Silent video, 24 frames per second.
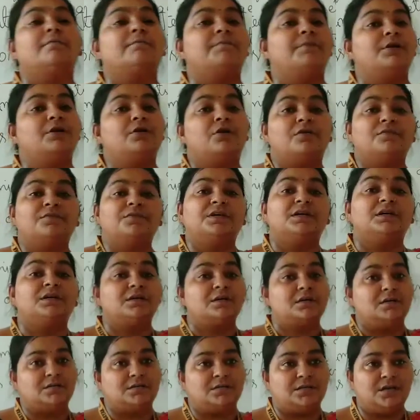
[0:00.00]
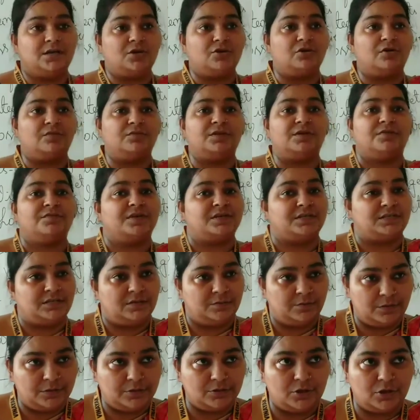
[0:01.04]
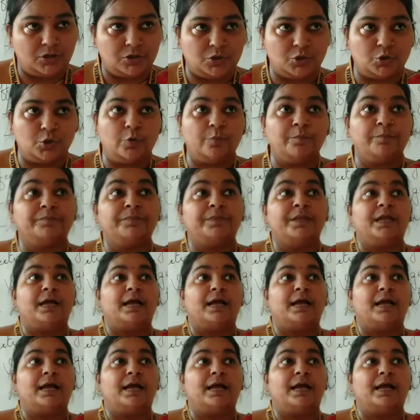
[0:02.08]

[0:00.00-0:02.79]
peel off the skin of the vegetables also,